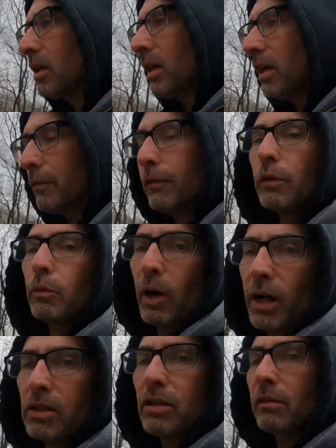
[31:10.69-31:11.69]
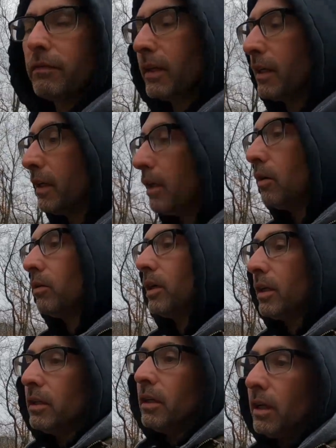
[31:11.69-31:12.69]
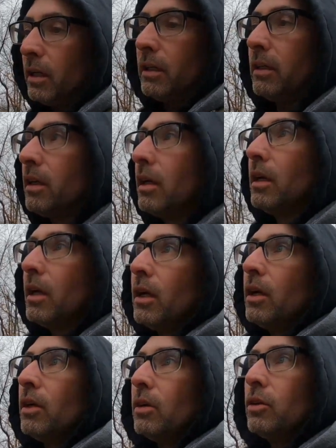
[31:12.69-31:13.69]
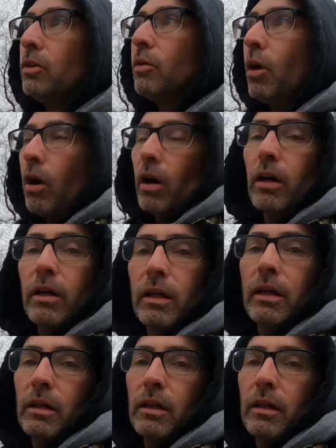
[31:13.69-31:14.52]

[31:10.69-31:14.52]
and if you're watching a video and you are